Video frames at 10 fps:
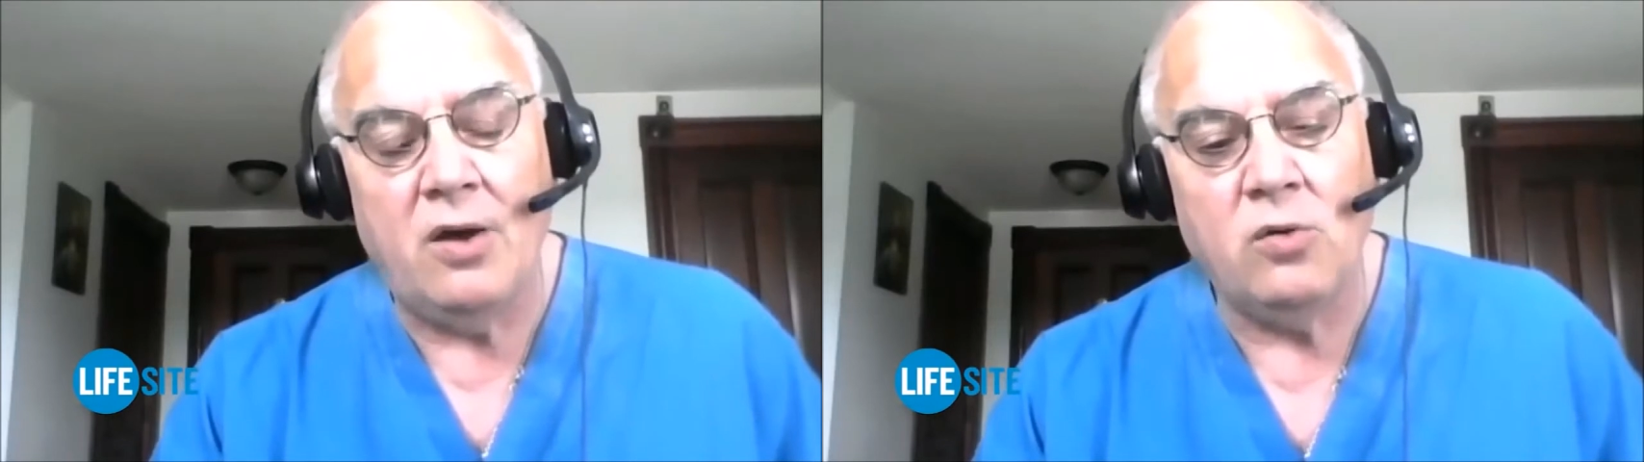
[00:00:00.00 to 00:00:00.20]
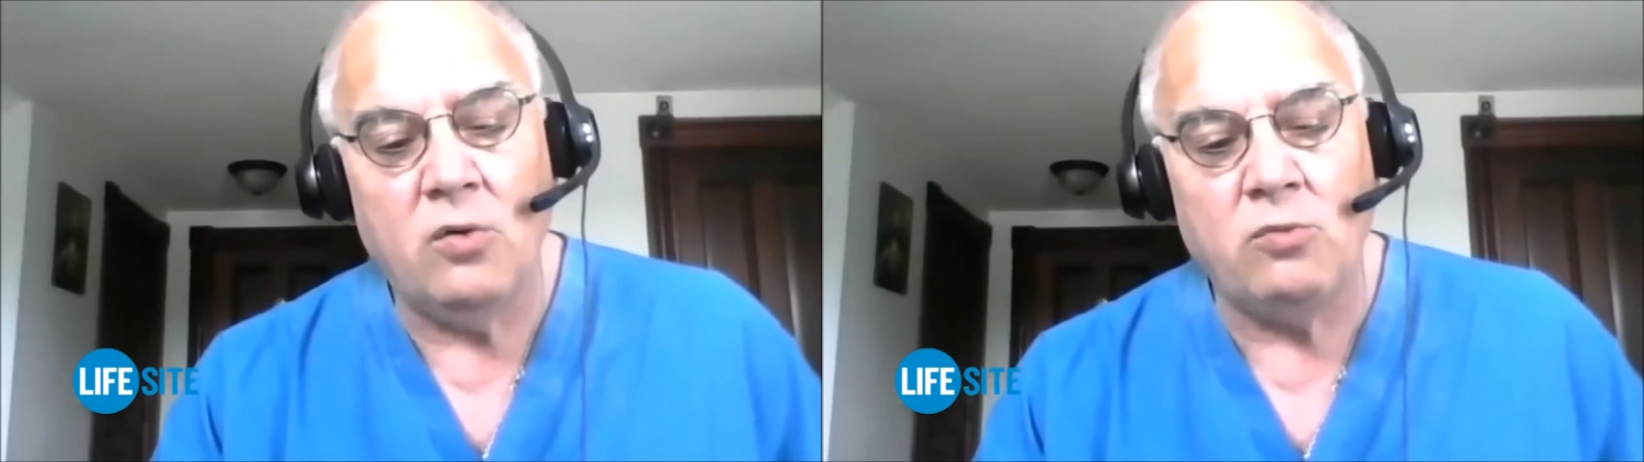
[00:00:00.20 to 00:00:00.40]

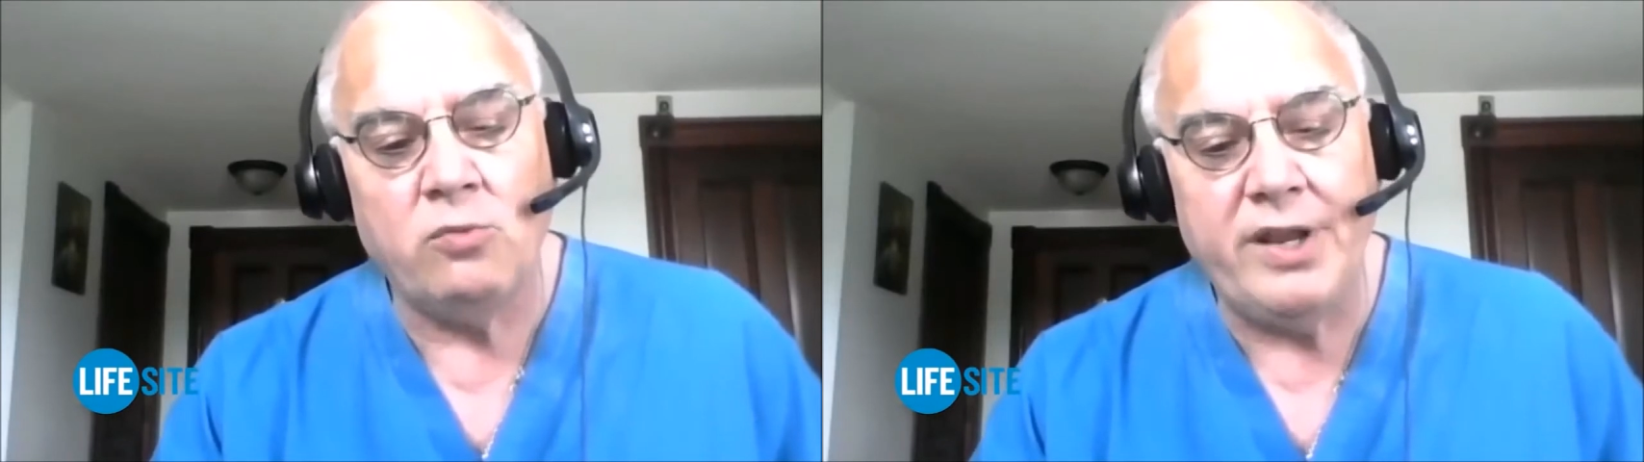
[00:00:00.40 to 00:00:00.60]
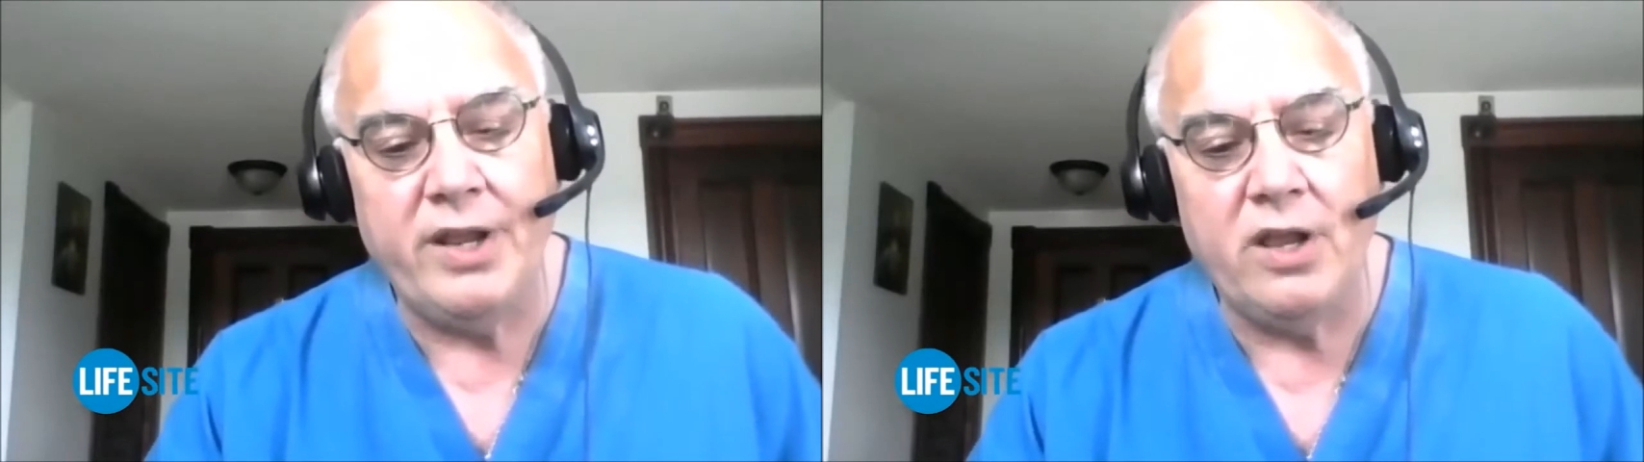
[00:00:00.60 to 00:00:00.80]

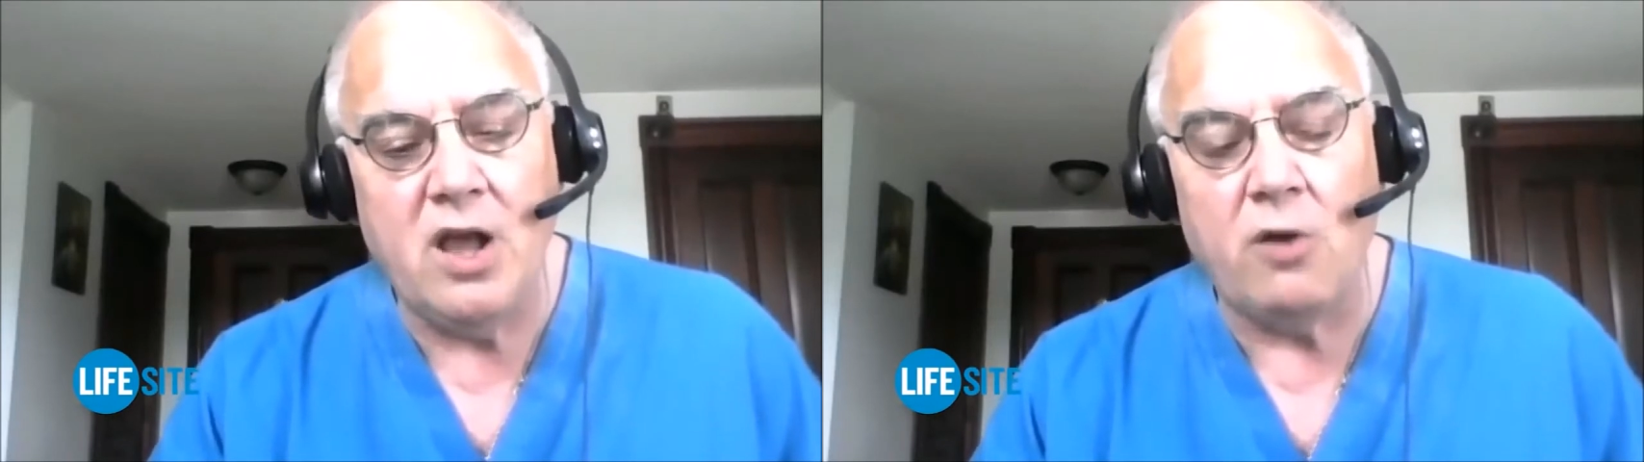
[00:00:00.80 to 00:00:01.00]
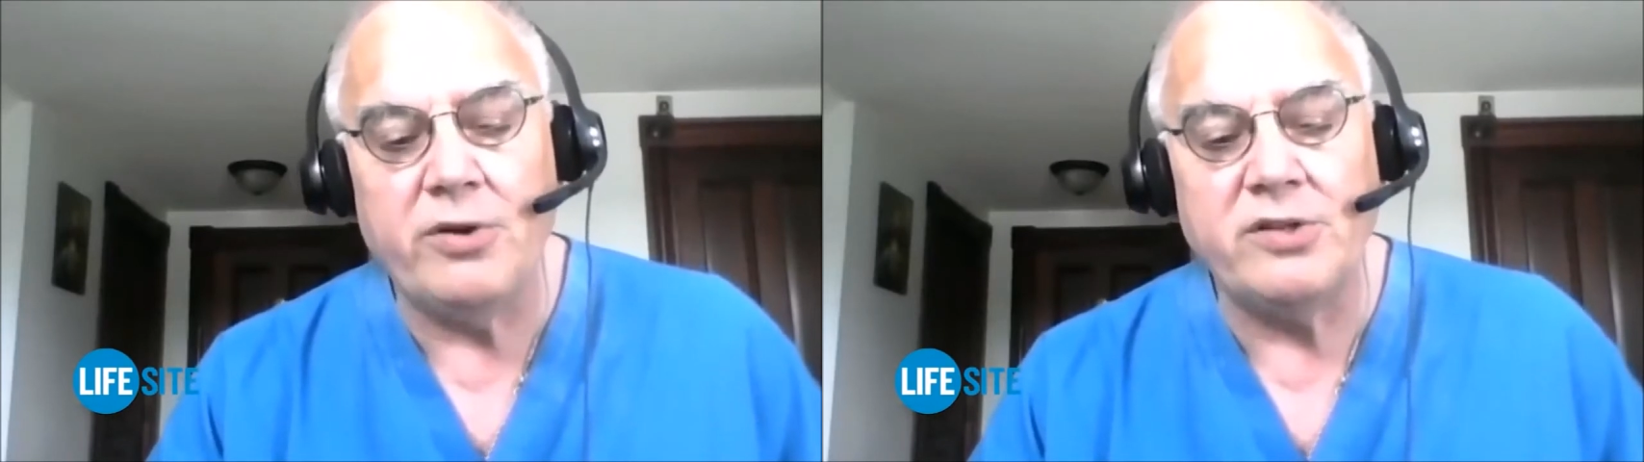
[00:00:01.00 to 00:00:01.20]
reading
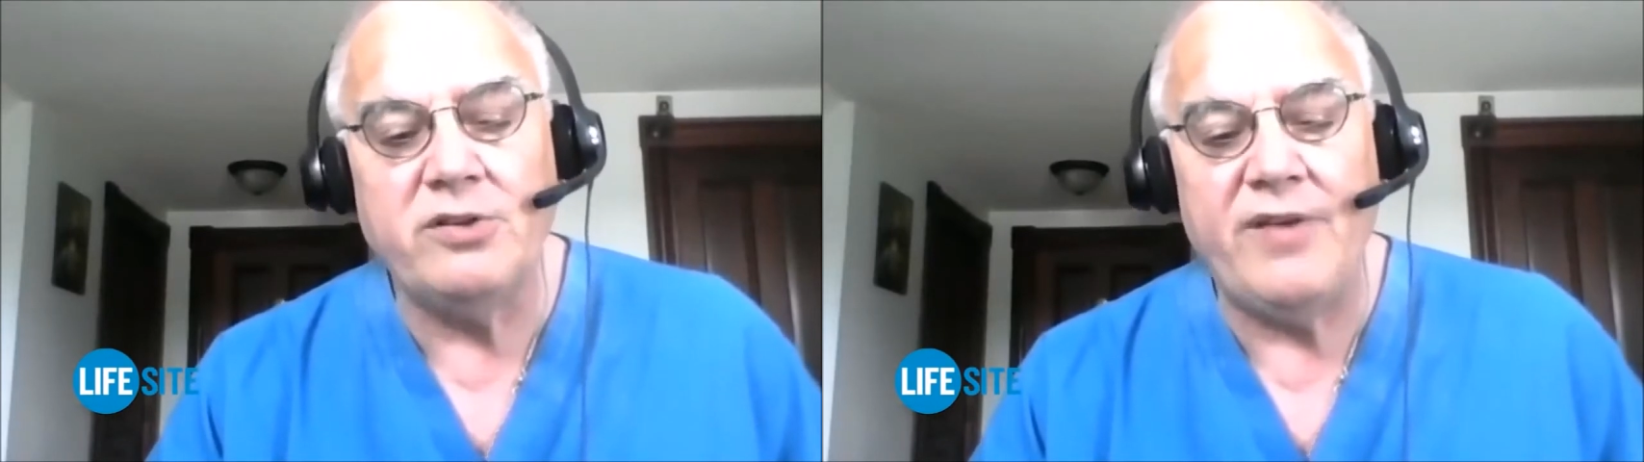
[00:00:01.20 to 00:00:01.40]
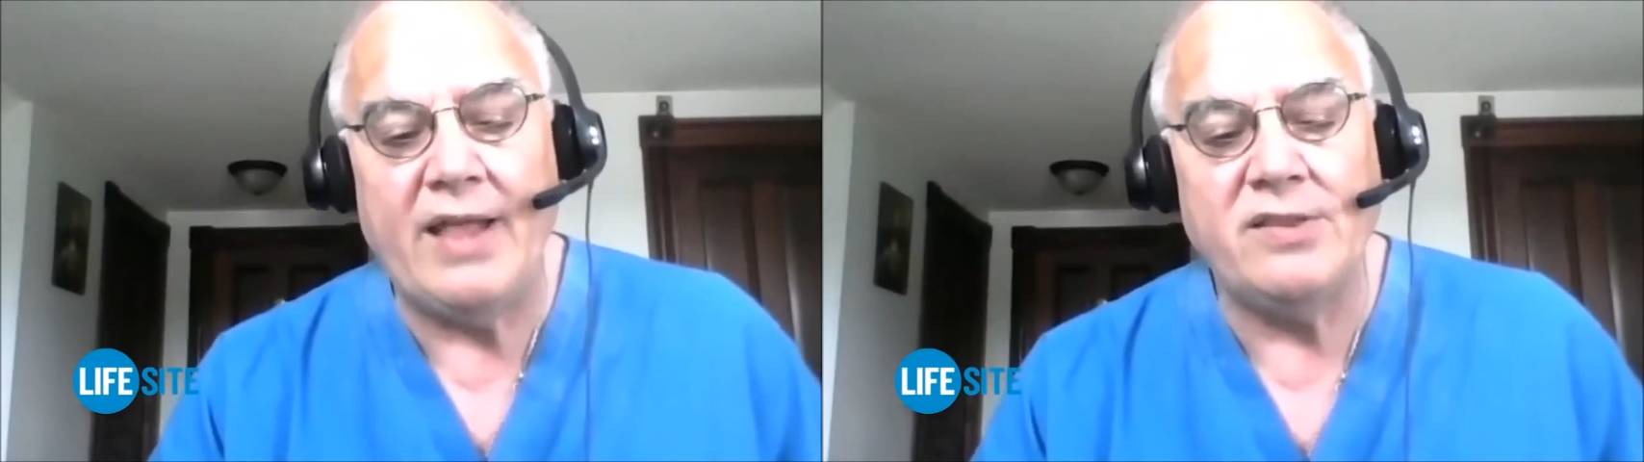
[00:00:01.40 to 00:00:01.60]
current
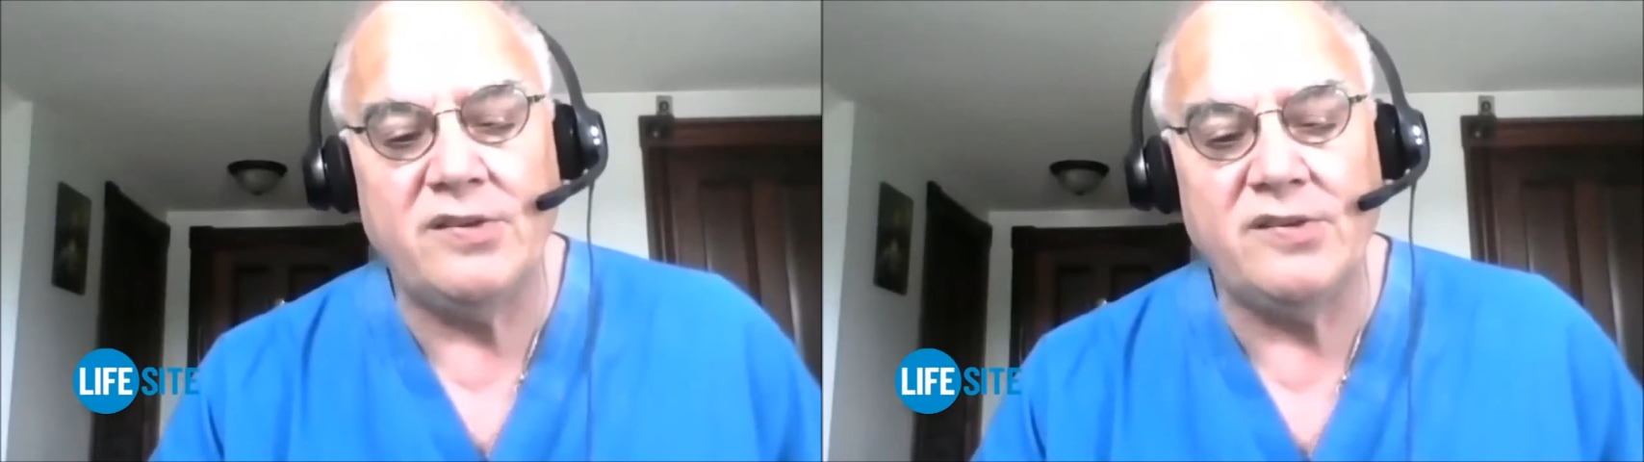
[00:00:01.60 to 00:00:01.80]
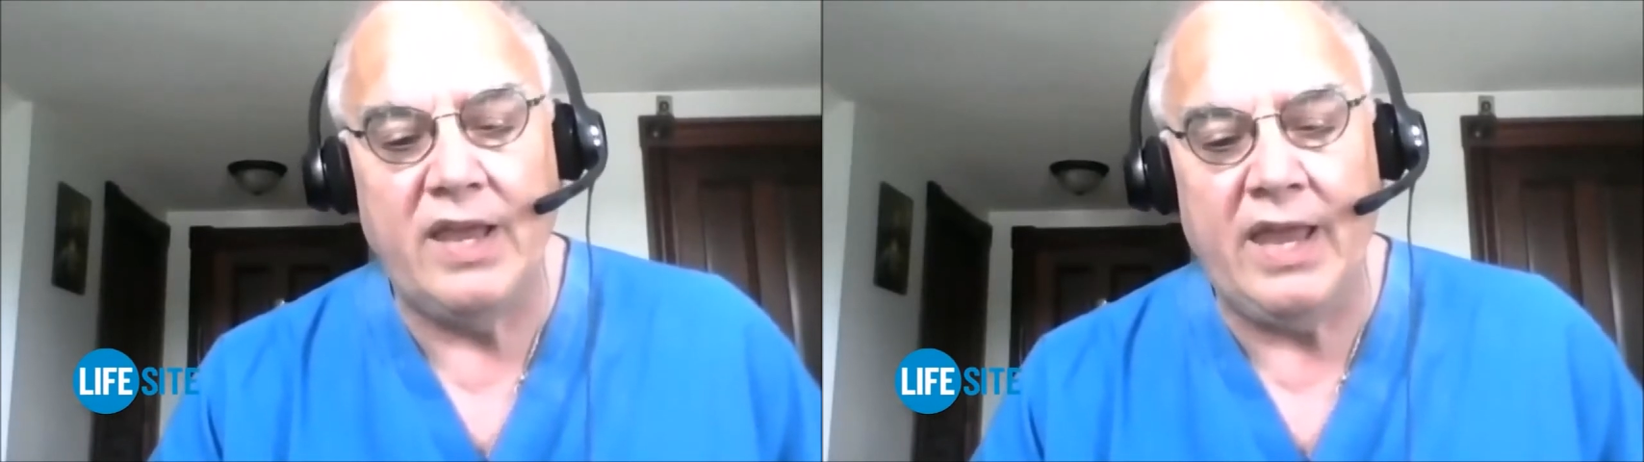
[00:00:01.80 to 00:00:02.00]

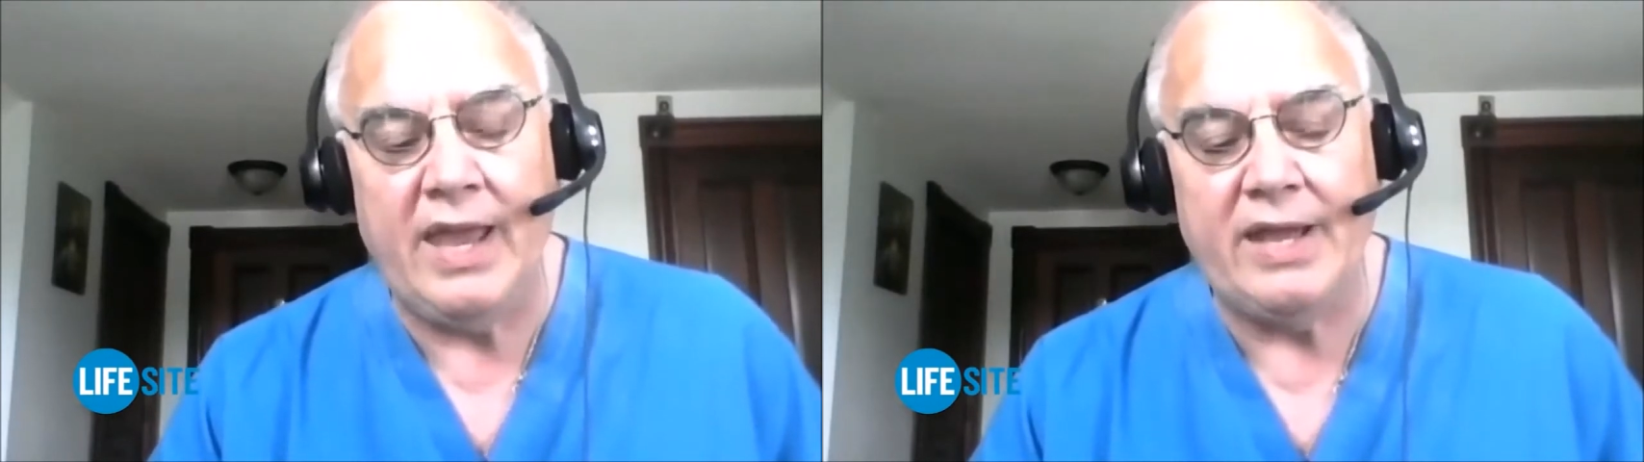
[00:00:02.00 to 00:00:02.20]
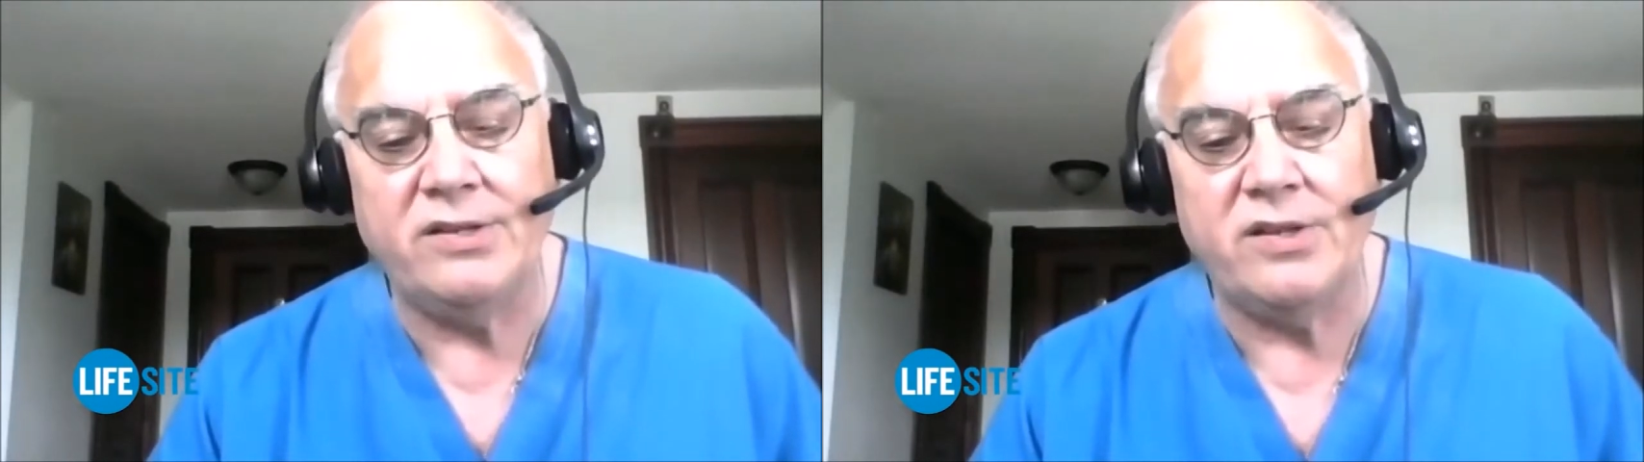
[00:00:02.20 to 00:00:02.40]
events,
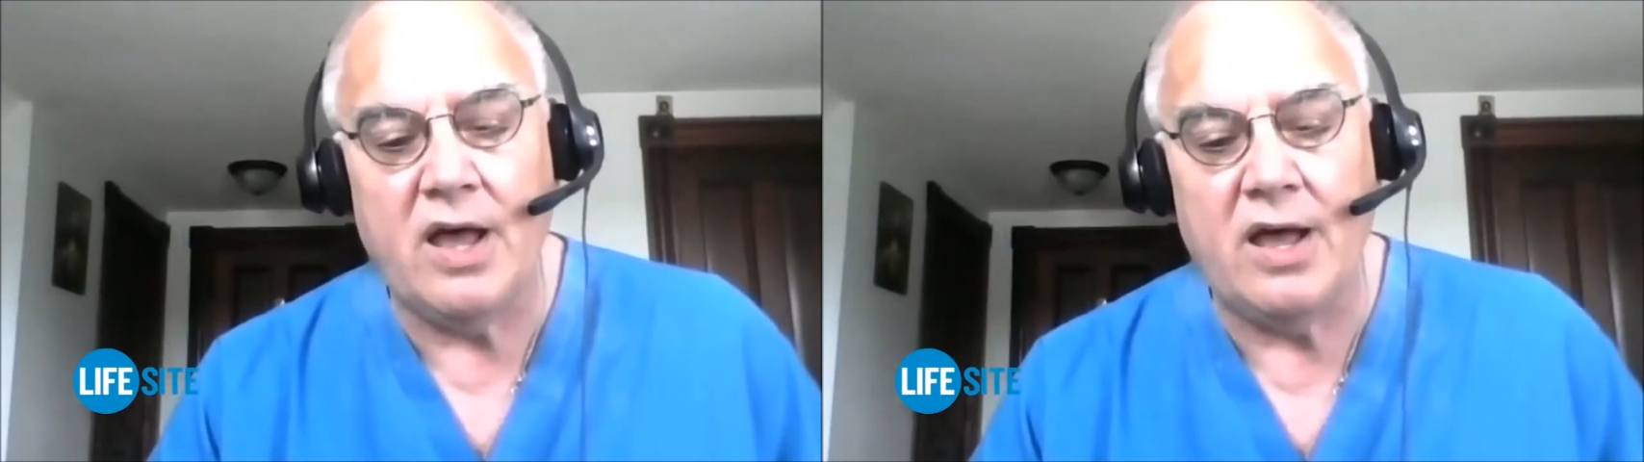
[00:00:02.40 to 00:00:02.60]
and